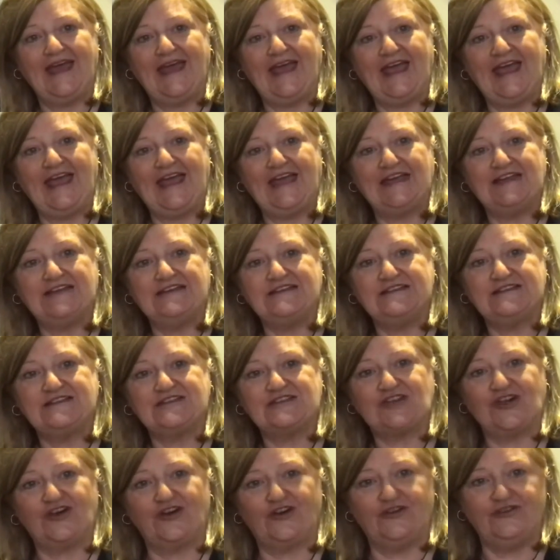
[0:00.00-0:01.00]

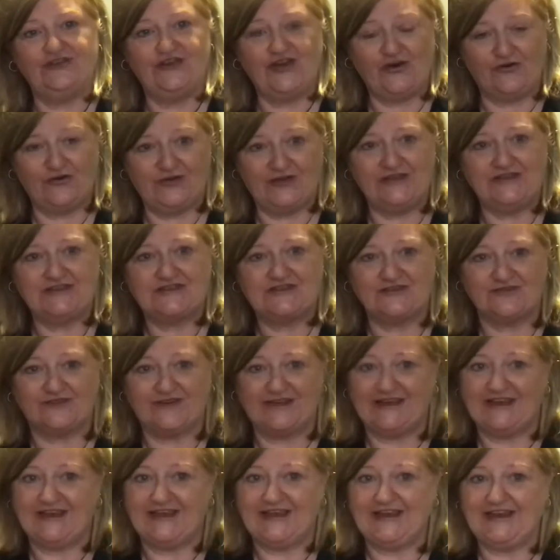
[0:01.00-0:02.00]
And I know he's not
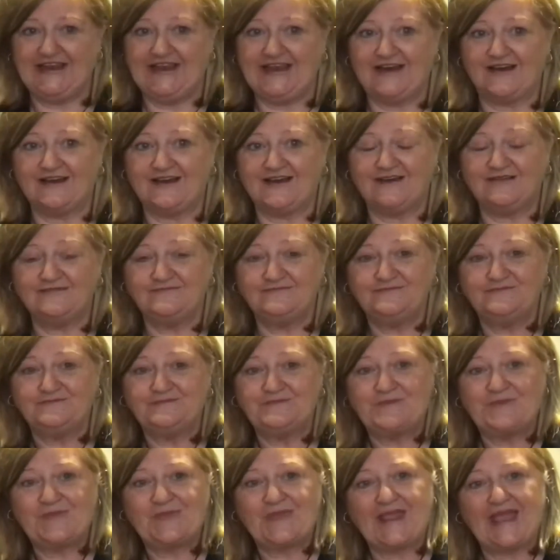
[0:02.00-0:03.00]
getting any younger.
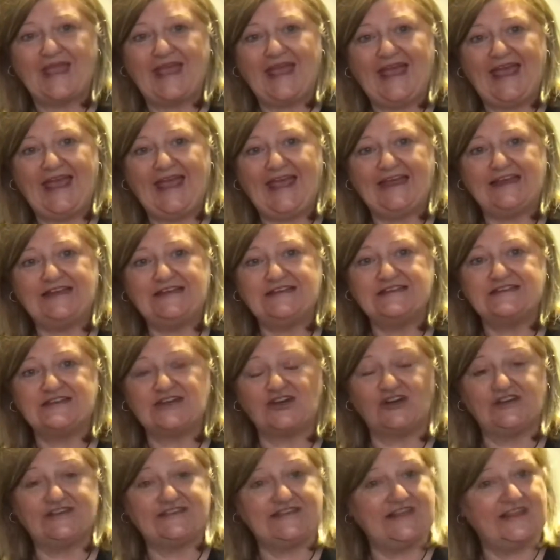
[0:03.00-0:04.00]
And
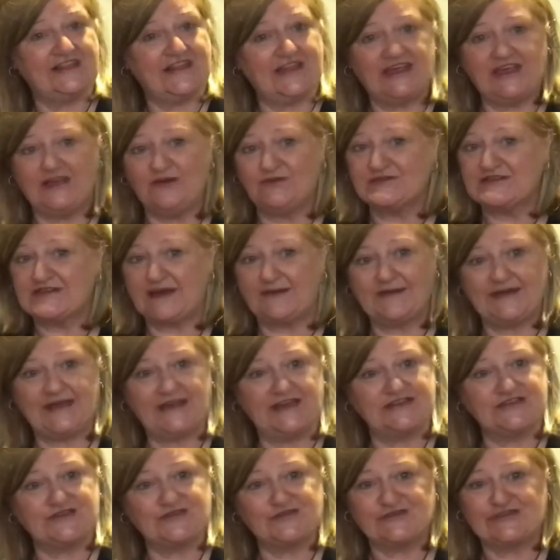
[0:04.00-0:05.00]
I didn't think he was coming
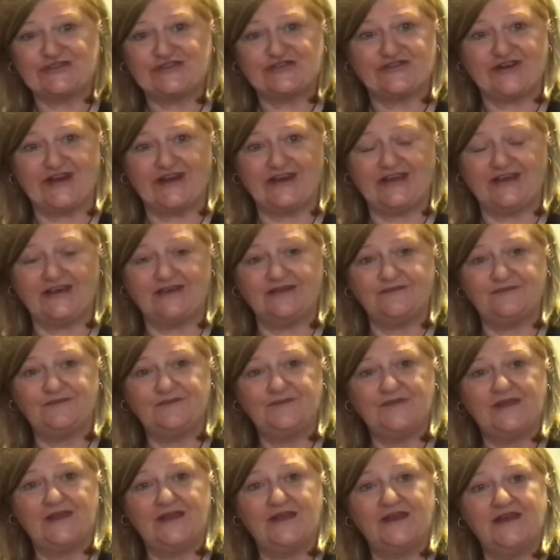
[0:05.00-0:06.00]
out to Australia.
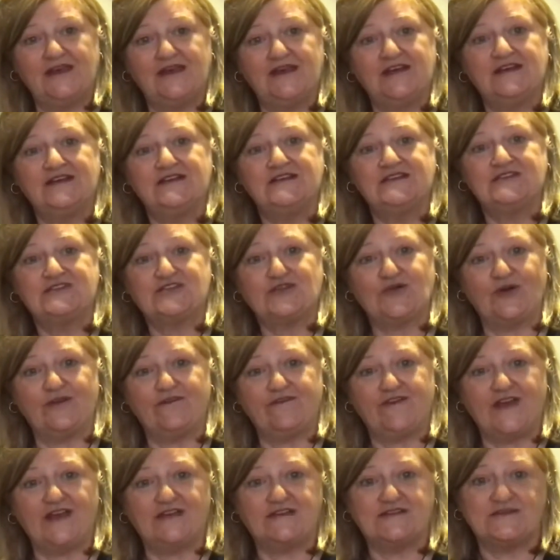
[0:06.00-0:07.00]
So I
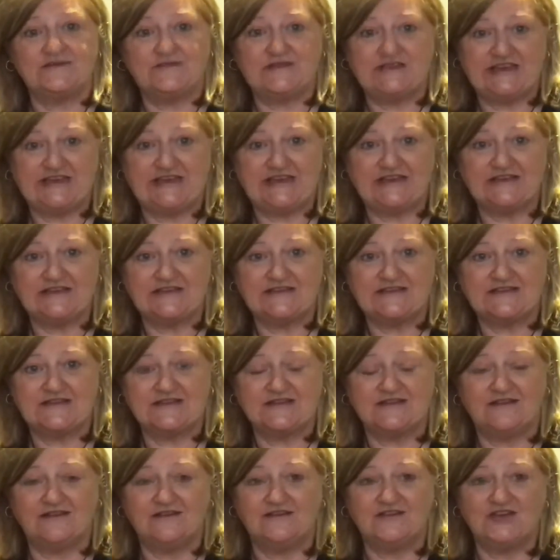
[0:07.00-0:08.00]
found some
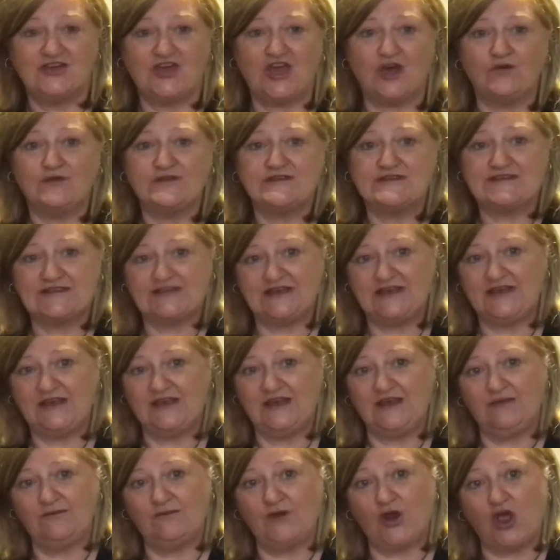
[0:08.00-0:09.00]
tickets to go and see
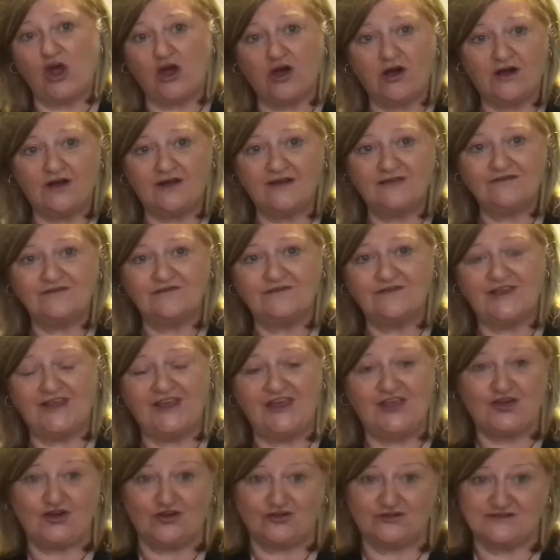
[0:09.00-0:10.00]
him live
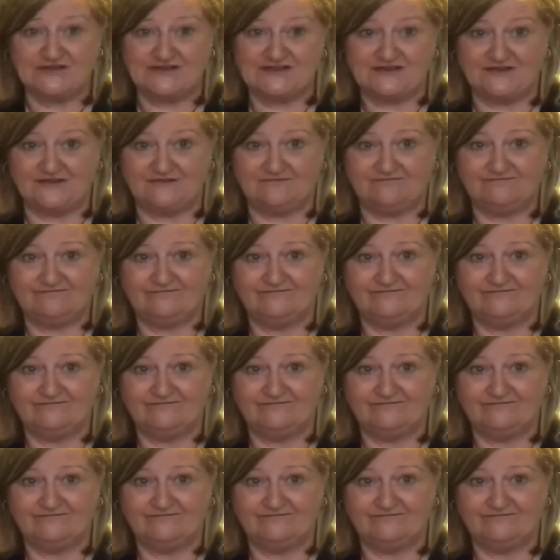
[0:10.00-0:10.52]
in concert